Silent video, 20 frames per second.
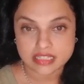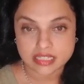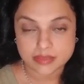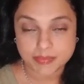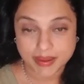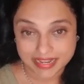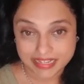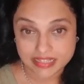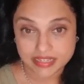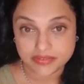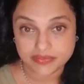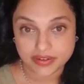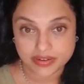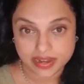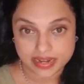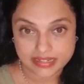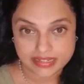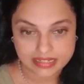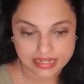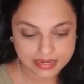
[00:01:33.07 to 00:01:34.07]
spicy
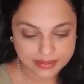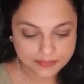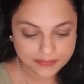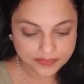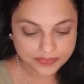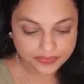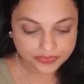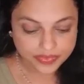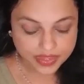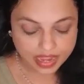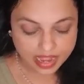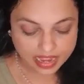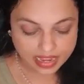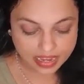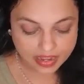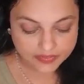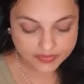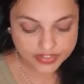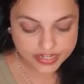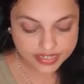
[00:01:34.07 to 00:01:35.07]
variety. I
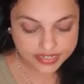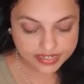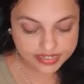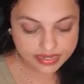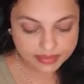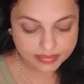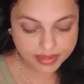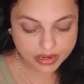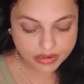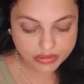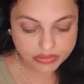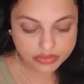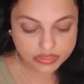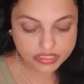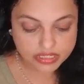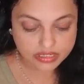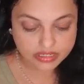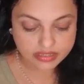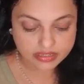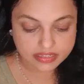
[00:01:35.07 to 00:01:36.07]
have taken
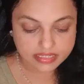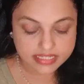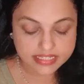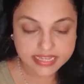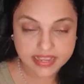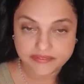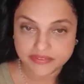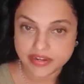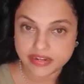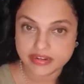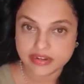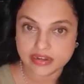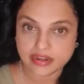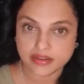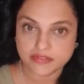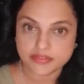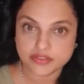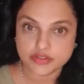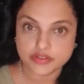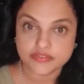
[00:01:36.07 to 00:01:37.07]
about 7
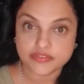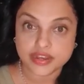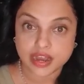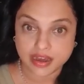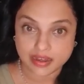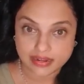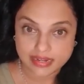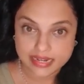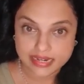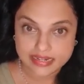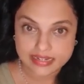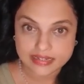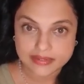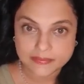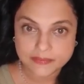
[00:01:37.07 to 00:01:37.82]
cloves of garlic